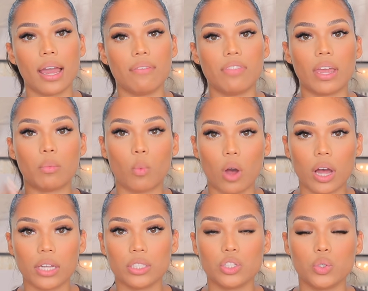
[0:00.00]
If they
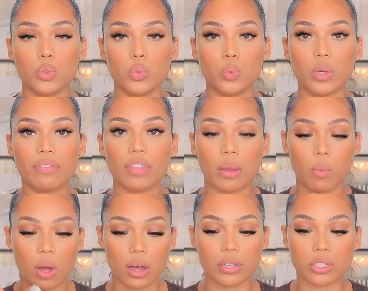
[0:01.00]
want to, if they
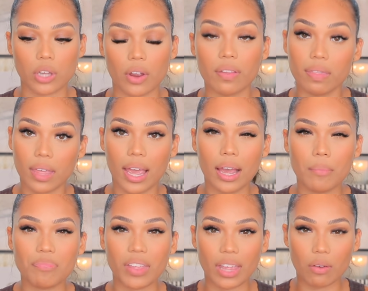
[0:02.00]
want a certain thing
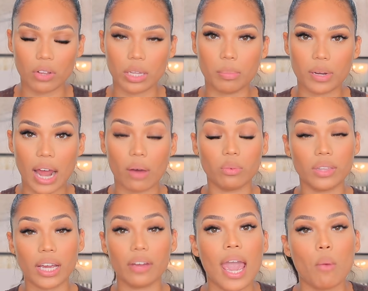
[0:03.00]
and they really put out
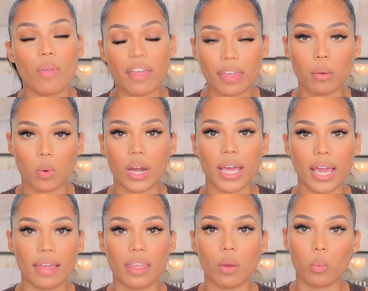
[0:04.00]
there that they want it
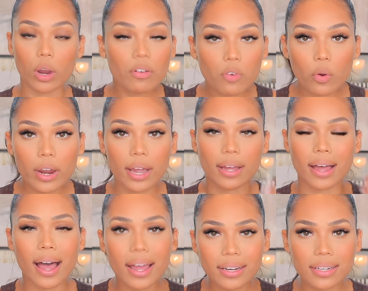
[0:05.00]
and they work for it,
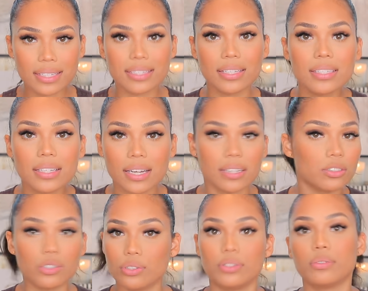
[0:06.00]
God is listening
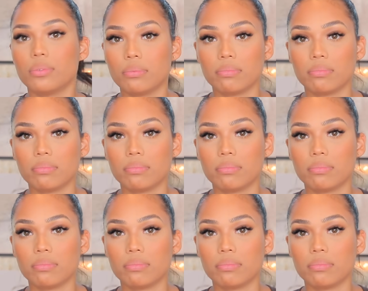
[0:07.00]
to you